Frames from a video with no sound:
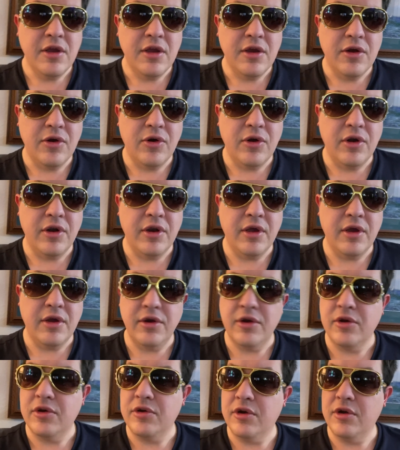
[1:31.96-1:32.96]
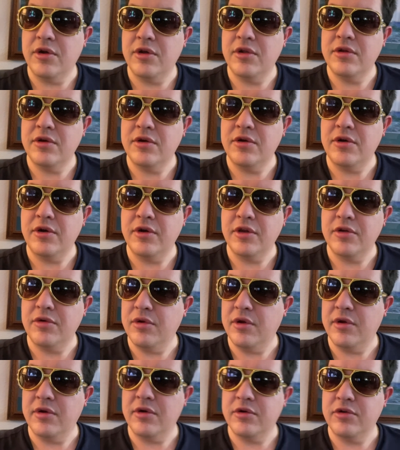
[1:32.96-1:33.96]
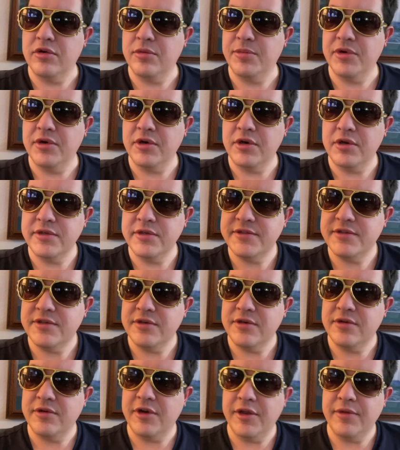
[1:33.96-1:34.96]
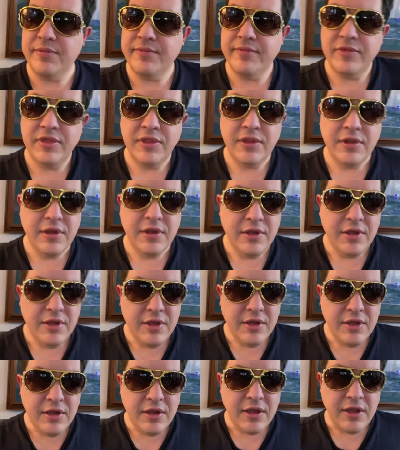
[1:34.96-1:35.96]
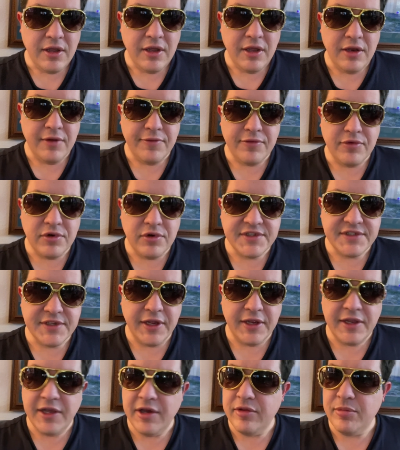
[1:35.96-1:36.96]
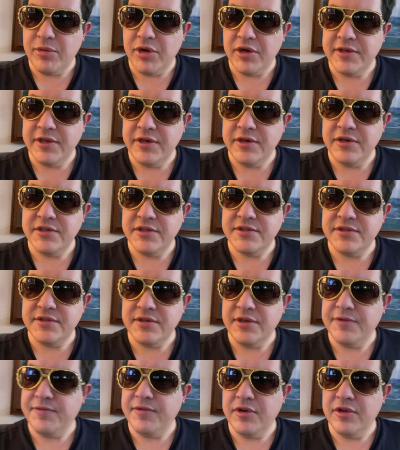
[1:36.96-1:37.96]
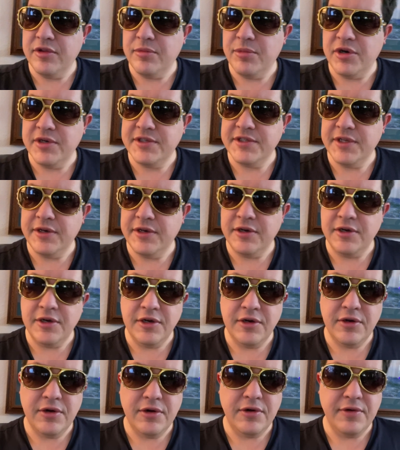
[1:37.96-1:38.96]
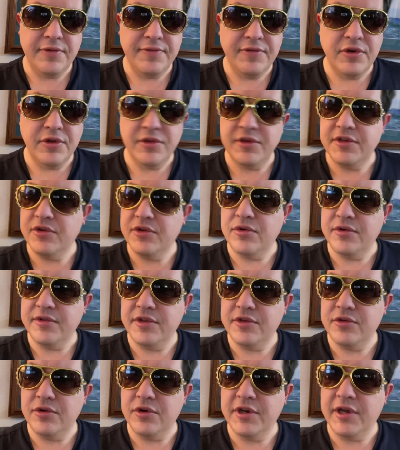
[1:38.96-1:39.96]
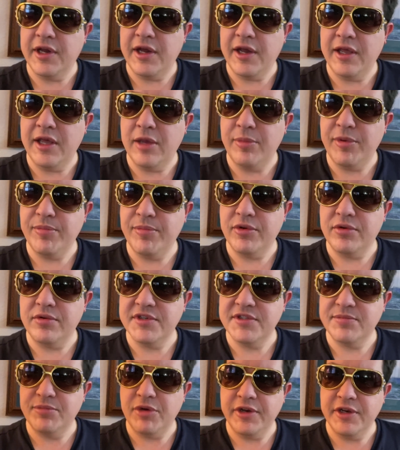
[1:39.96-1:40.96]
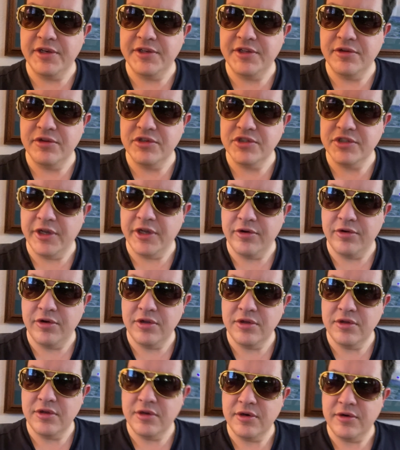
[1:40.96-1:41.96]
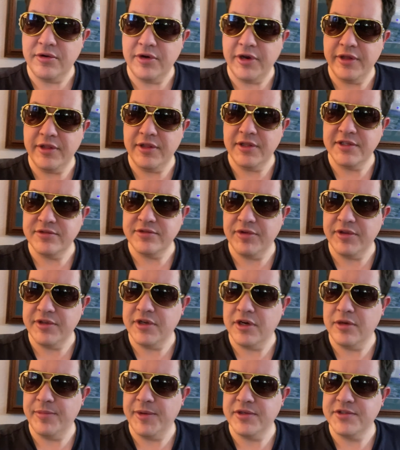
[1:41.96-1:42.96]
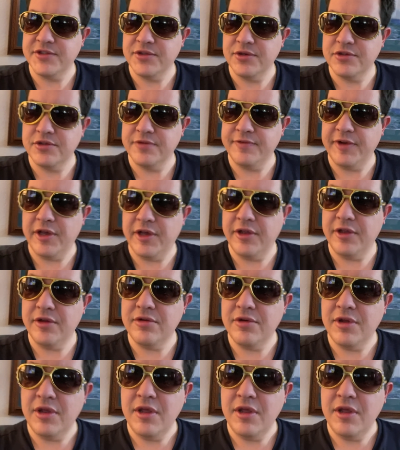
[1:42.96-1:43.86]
or a girl or a group of girls, right? And of course, like how the bartenders, if you know the bartender or if you know the door guy, how people are responding to you in general, right? That's where they talk about social value.